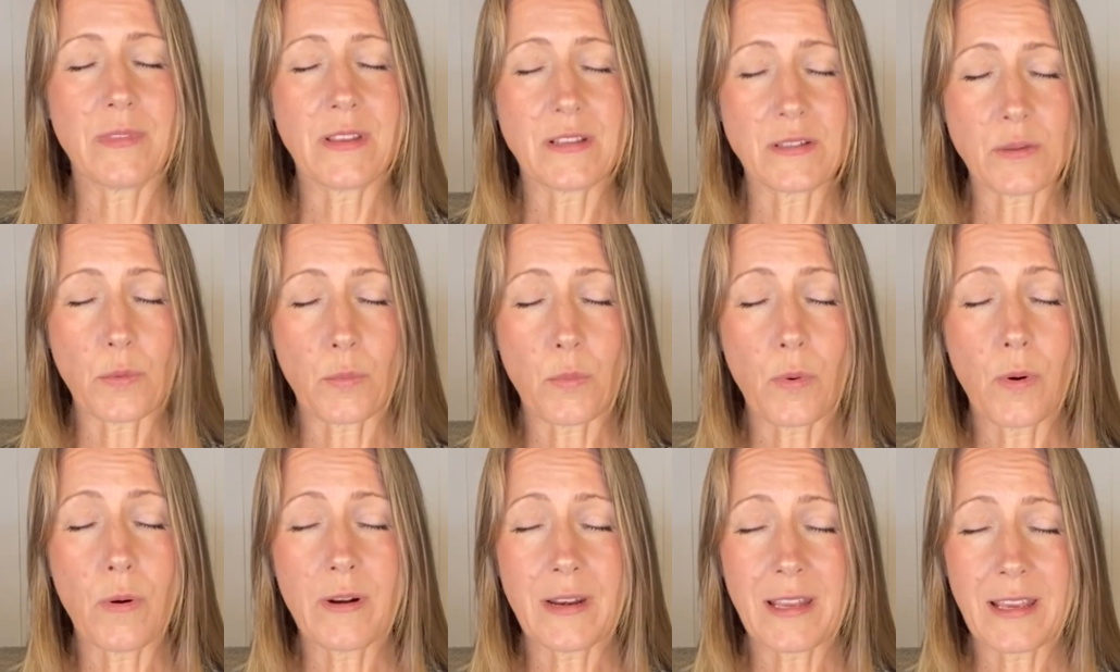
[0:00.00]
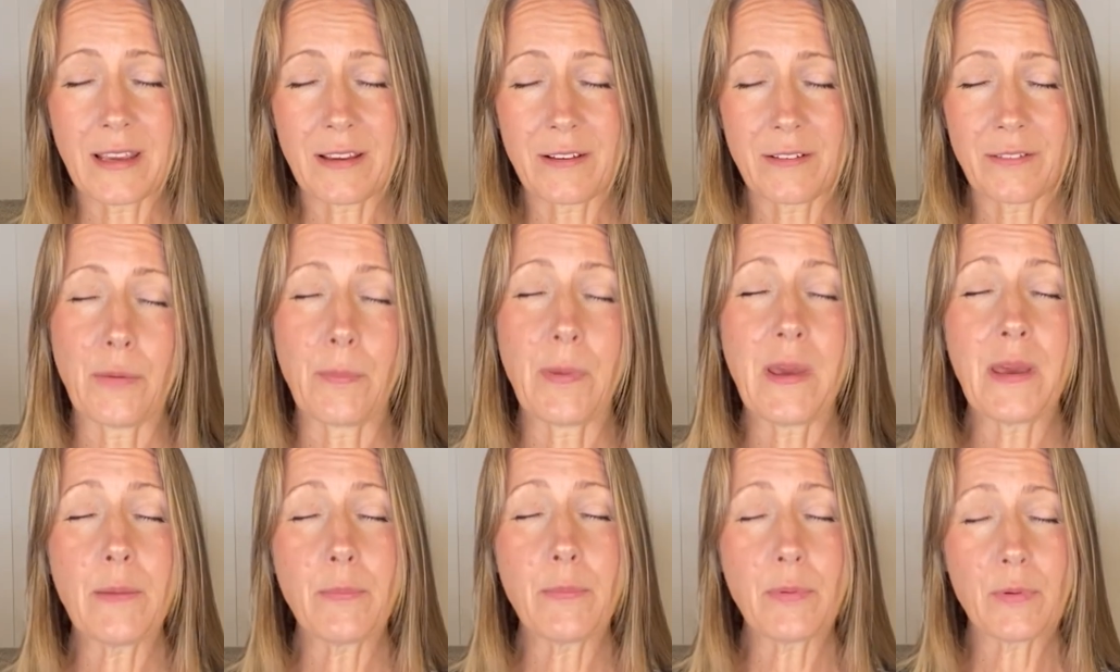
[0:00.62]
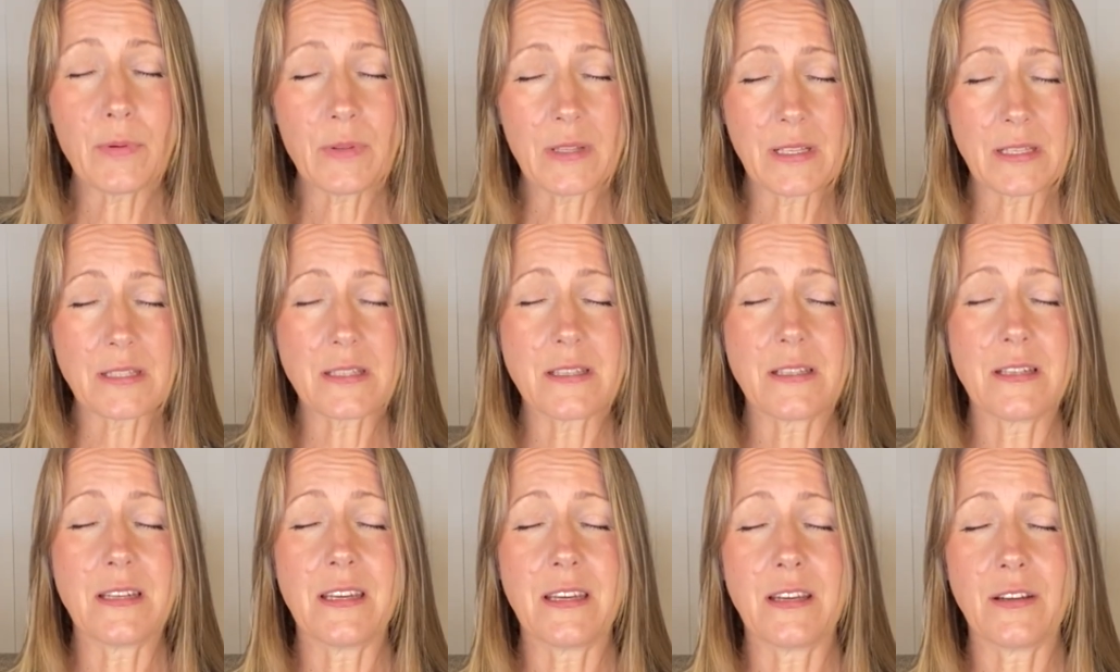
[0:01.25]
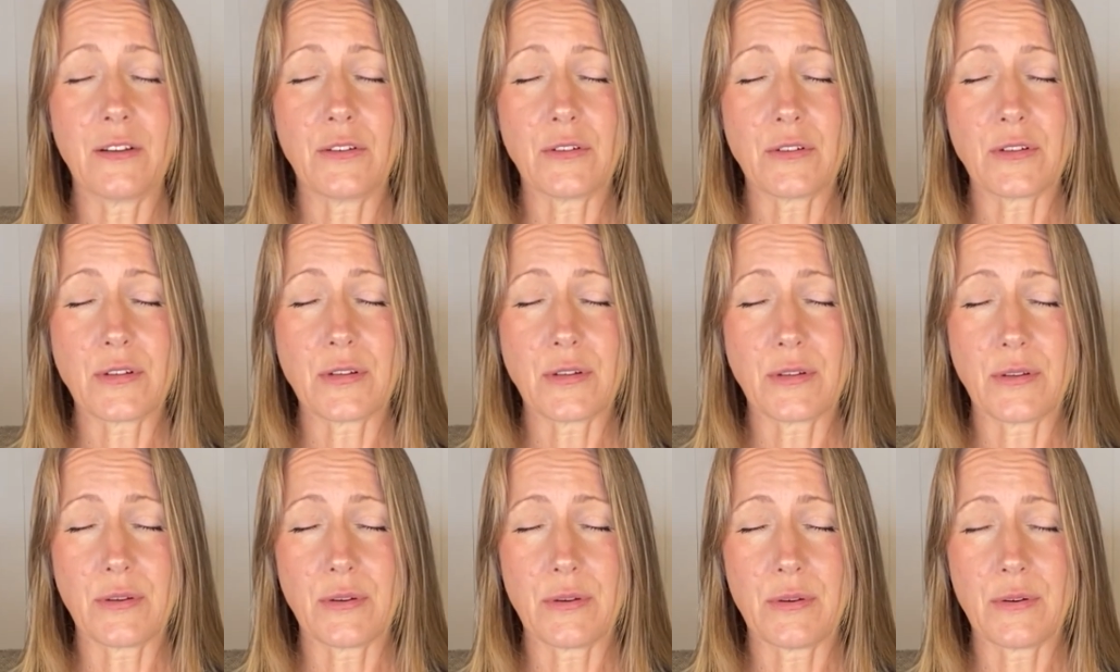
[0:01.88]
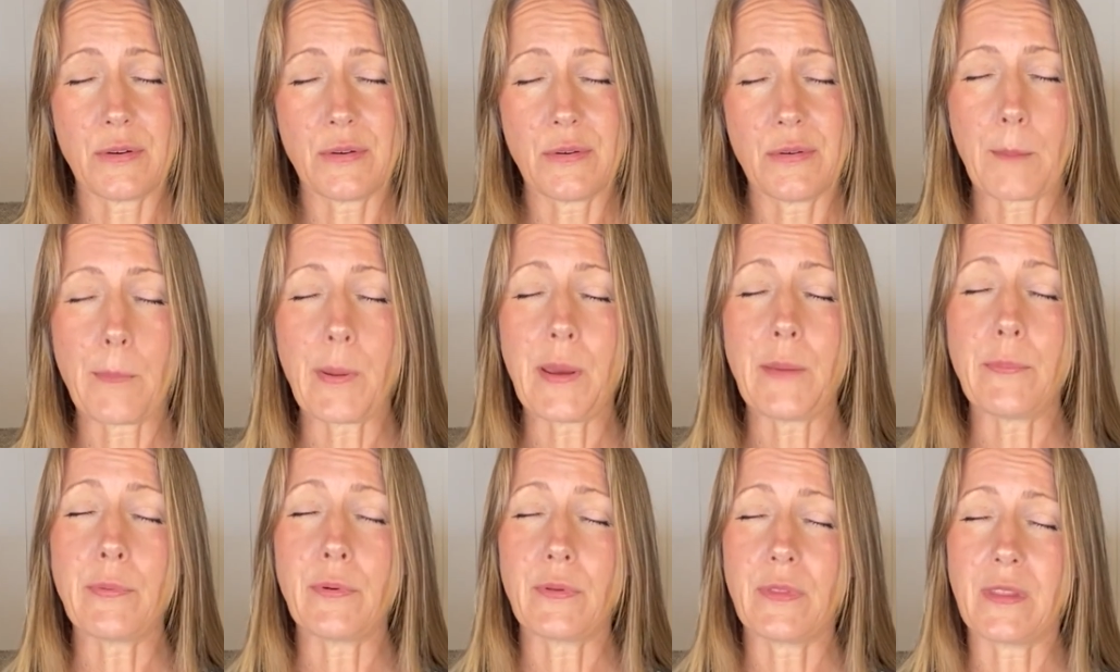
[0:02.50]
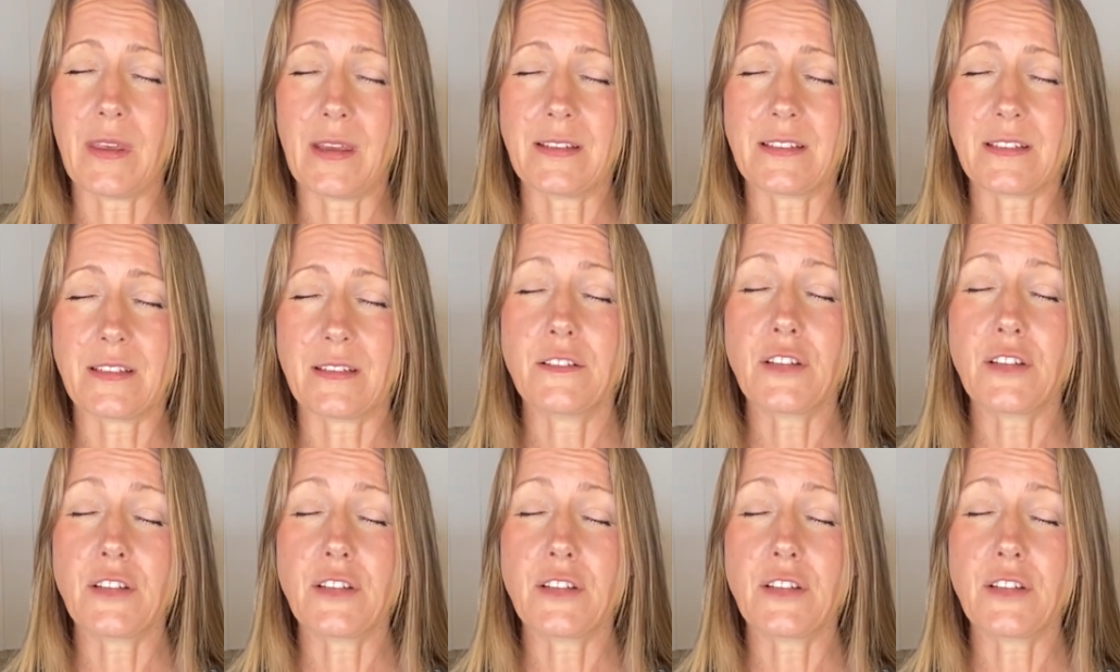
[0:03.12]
There's a warning for people listening to people that